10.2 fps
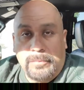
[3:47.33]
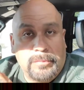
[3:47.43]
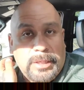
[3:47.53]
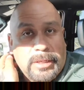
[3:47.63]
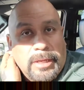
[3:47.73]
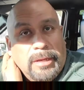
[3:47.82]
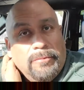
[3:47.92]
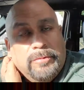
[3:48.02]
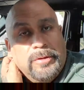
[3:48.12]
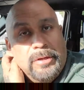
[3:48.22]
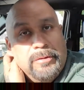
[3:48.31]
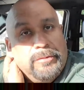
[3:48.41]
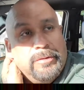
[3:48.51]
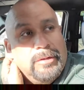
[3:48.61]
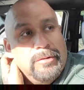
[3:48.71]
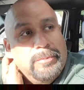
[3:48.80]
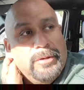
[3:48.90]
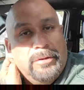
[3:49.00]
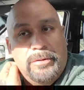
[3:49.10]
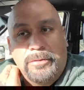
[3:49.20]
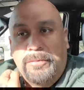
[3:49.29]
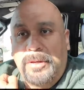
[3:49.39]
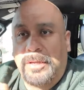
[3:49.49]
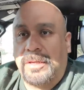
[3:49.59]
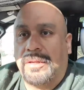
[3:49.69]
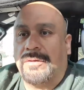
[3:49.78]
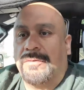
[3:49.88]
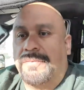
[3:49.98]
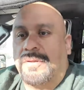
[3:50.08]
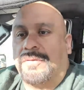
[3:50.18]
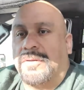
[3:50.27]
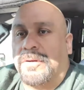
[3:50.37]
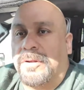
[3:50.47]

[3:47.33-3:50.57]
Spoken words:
the gate was closed, and there would have been no way. I don't know if you can see our